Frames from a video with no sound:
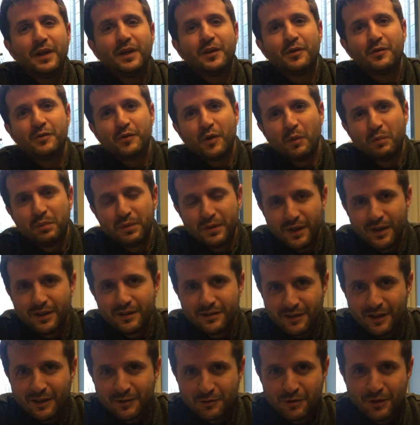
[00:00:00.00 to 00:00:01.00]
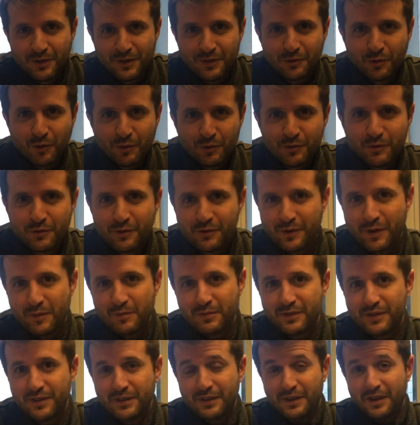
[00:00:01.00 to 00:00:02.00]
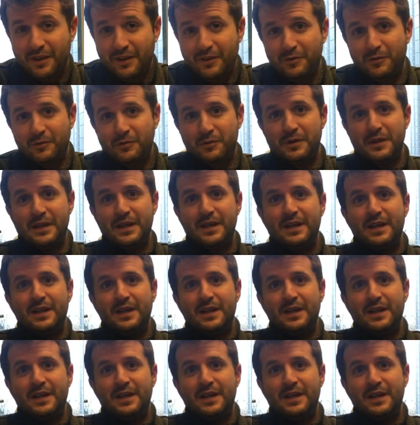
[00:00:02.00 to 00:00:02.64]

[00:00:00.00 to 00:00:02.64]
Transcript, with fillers: like other PIs actually told you the same thing, I don't know.